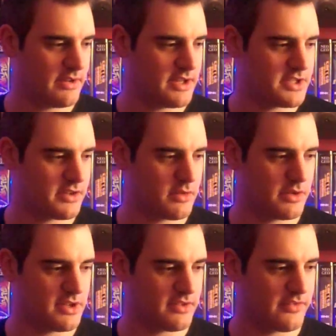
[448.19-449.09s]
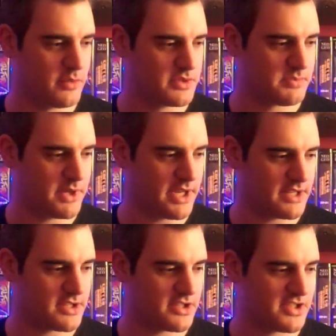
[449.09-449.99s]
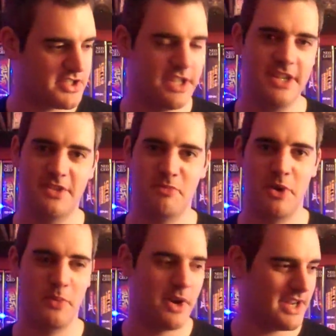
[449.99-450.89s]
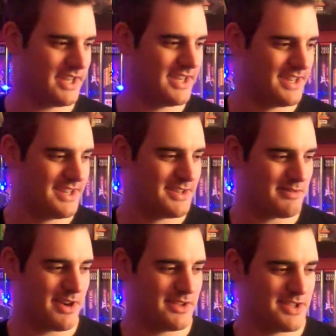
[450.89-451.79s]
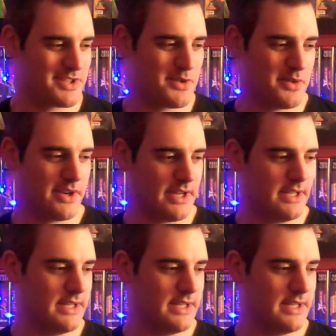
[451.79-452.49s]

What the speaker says: and then took all this at full speed and just steered my way around this corner.